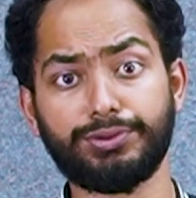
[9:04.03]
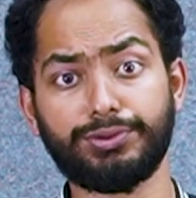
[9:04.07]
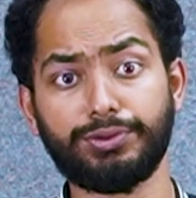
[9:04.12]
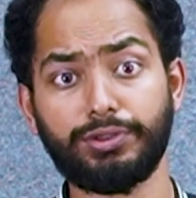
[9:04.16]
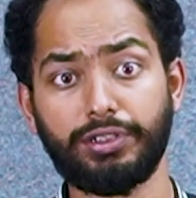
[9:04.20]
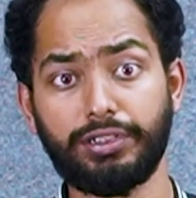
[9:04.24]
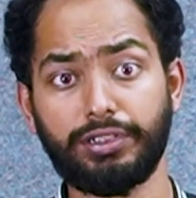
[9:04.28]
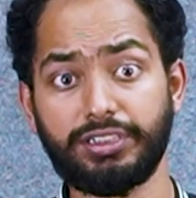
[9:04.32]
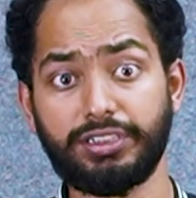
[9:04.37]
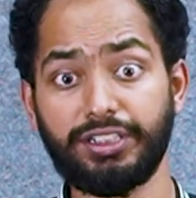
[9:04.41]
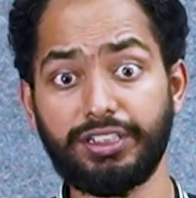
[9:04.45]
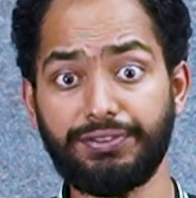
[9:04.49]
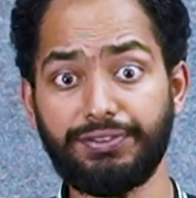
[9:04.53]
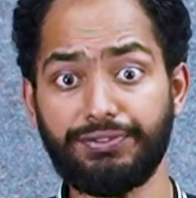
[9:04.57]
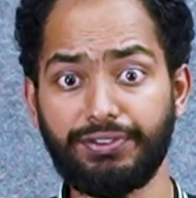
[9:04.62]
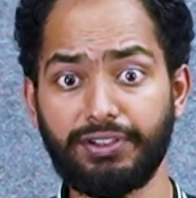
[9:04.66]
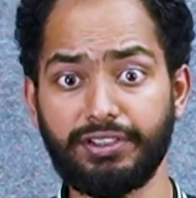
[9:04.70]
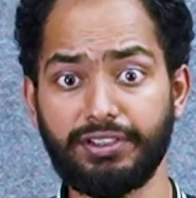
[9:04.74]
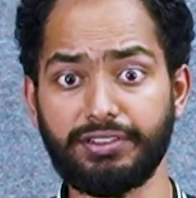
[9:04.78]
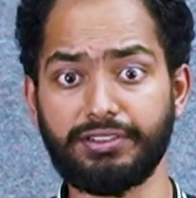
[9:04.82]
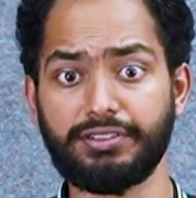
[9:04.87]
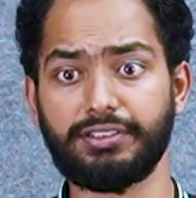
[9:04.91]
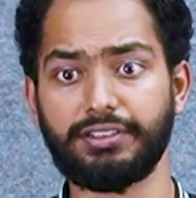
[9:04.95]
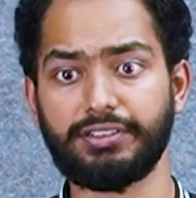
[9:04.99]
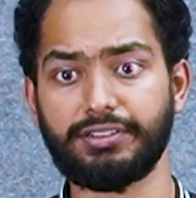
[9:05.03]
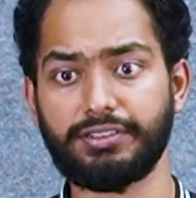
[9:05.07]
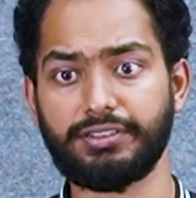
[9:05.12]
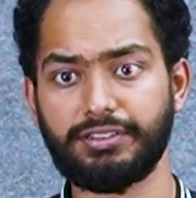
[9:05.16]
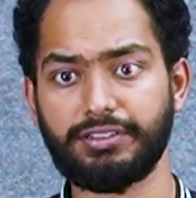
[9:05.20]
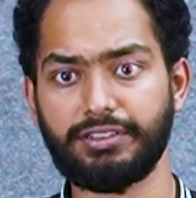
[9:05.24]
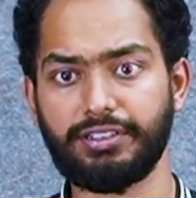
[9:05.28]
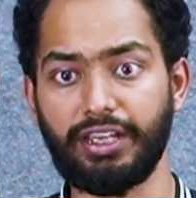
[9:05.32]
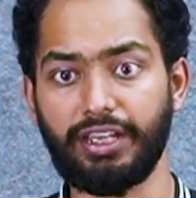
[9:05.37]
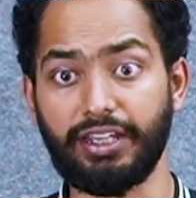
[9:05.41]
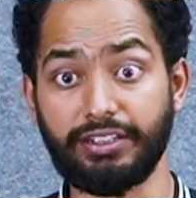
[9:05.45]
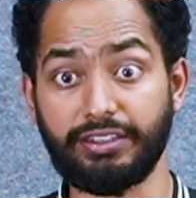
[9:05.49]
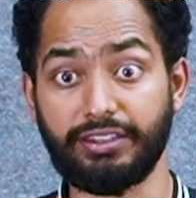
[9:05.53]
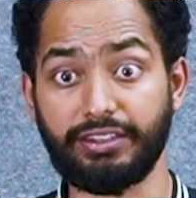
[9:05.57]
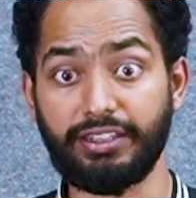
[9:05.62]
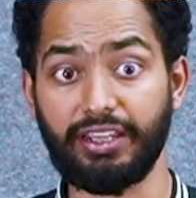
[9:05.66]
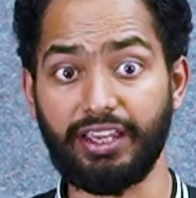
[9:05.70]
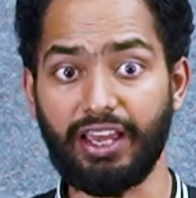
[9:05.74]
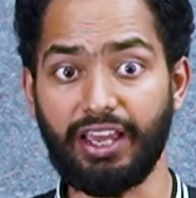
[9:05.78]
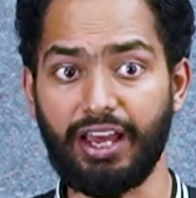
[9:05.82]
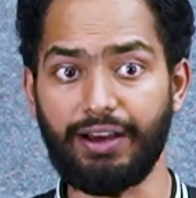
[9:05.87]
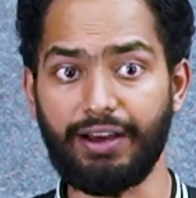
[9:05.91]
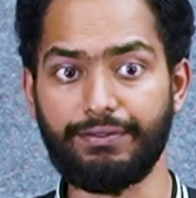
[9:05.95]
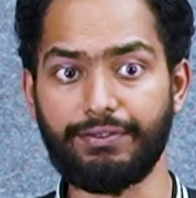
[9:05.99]
differences that they
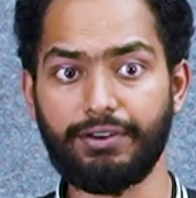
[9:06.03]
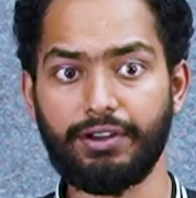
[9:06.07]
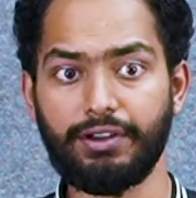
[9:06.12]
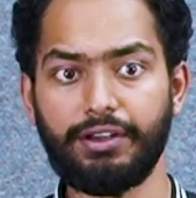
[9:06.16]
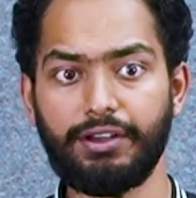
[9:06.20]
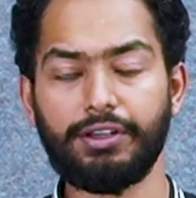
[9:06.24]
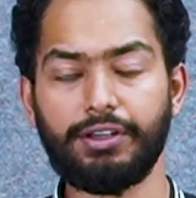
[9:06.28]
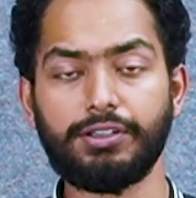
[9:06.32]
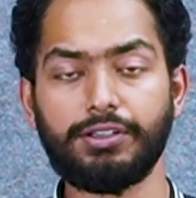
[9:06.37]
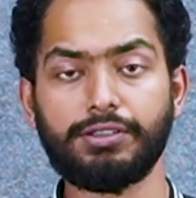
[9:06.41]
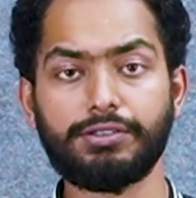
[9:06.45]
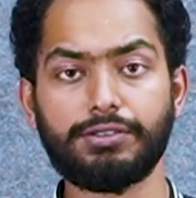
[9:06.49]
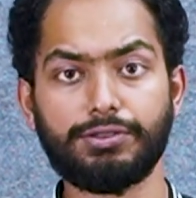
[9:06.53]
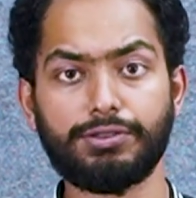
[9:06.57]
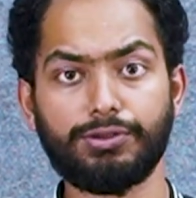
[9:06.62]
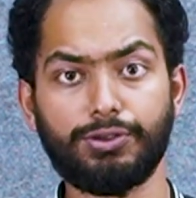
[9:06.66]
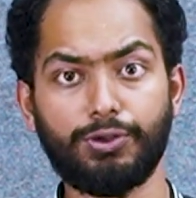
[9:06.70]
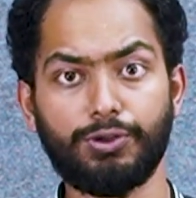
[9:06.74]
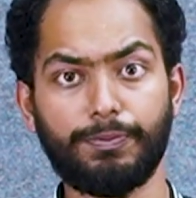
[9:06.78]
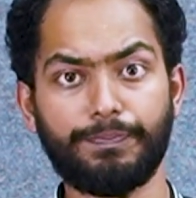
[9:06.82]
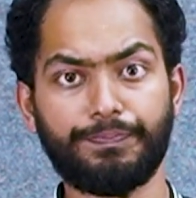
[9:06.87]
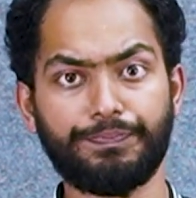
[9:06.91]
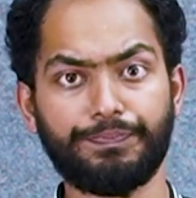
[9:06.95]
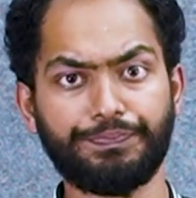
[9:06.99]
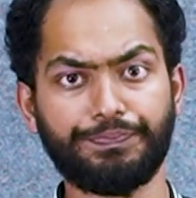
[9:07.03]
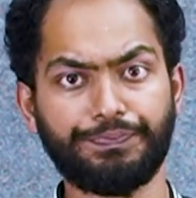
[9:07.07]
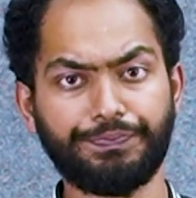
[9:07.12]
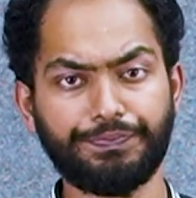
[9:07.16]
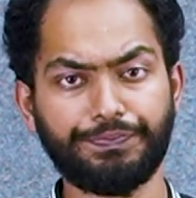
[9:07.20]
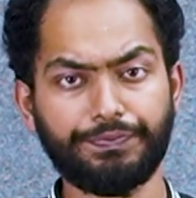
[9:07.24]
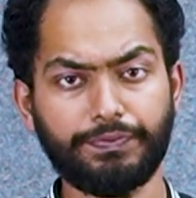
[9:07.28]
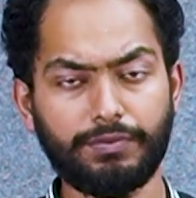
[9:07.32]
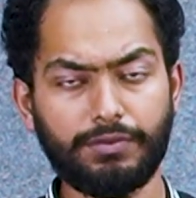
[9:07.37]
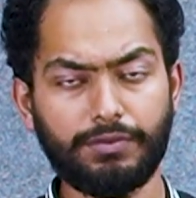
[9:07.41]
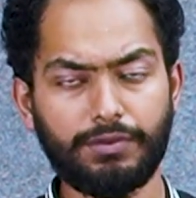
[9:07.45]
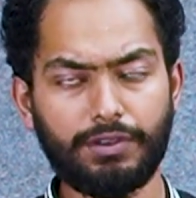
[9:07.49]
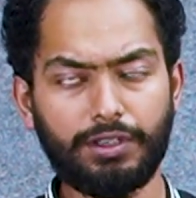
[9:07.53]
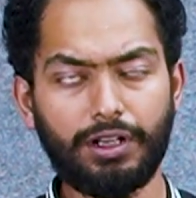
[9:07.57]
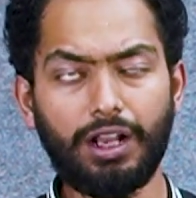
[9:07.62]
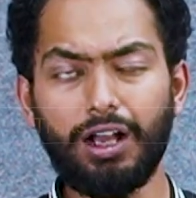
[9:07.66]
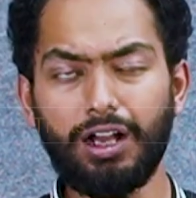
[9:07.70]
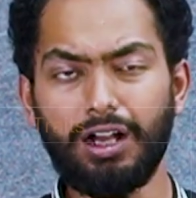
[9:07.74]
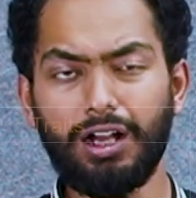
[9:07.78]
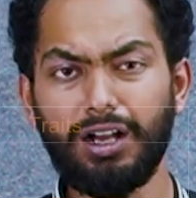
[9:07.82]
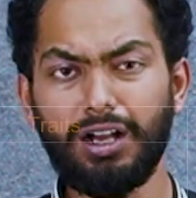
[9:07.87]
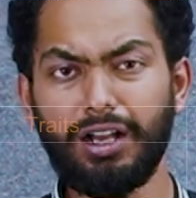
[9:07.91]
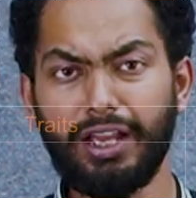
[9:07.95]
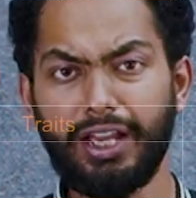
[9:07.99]
have. So
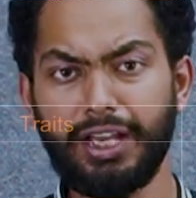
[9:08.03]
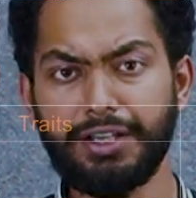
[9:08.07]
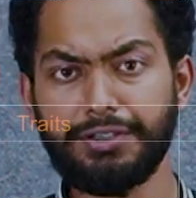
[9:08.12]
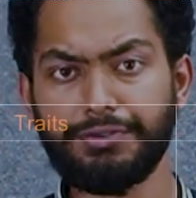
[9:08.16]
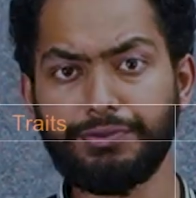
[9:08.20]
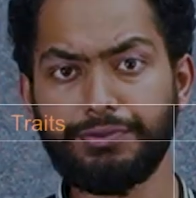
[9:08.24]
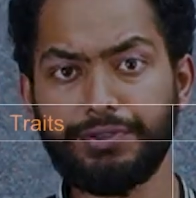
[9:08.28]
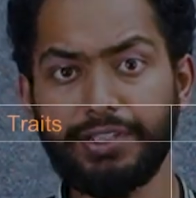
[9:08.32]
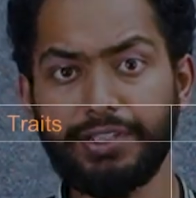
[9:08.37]
as we have